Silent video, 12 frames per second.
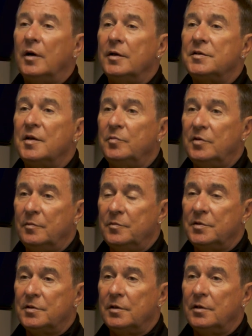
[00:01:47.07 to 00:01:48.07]
My
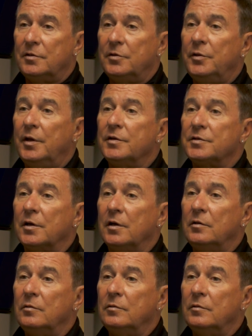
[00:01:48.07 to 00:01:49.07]
symptoms 2 years
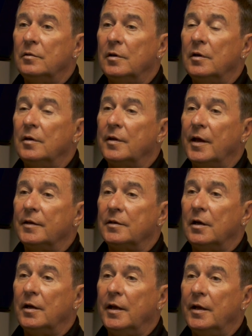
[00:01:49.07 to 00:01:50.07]
ago were that
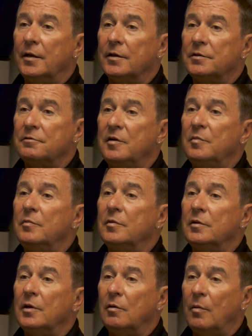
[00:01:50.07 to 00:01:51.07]
I had extreme
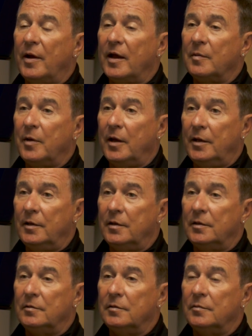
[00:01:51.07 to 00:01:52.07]
lower back pain
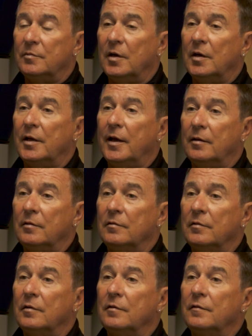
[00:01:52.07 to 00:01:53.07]
in my
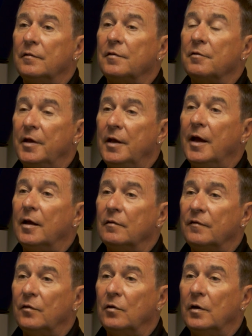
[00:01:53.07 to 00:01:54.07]
L3,
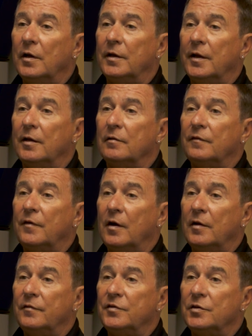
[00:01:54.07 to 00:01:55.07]
L4 and
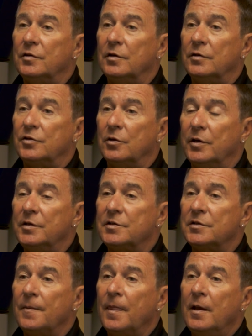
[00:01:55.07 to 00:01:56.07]
L5
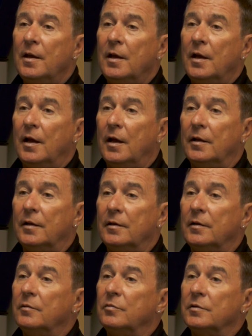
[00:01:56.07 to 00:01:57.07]
joints,
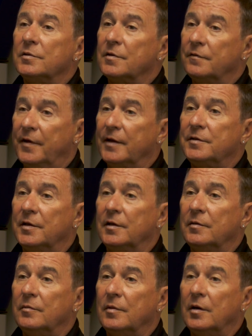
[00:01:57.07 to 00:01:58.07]
and was
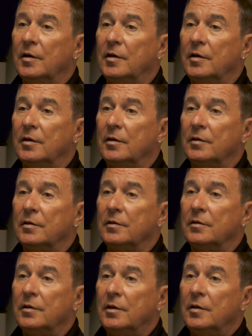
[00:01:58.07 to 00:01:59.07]
affecting my
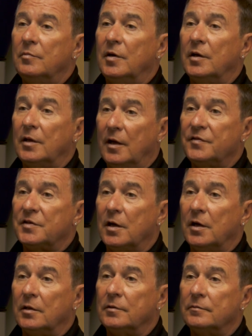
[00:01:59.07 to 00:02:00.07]

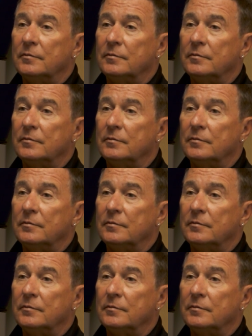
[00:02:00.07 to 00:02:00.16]
lifestyle.